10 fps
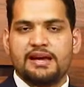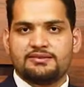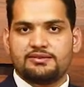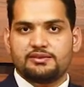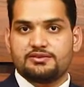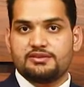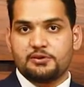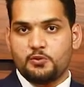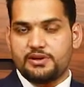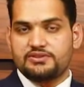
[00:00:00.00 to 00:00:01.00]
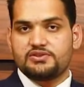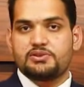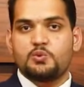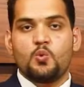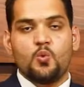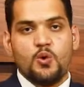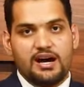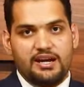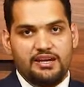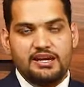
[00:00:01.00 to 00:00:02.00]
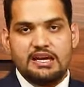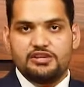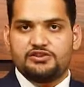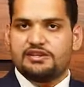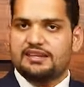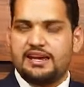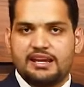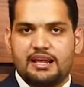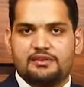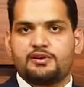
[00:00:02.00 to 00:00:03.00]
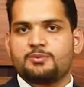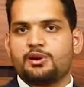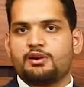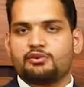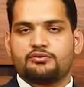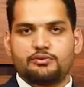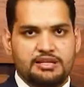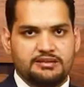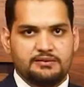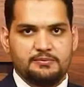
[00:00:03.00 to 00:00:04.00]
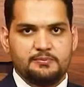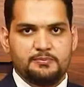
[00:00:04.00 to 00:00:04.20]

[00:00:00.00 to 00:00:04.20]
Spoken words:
answers the question why, just like an adverb clause of reason.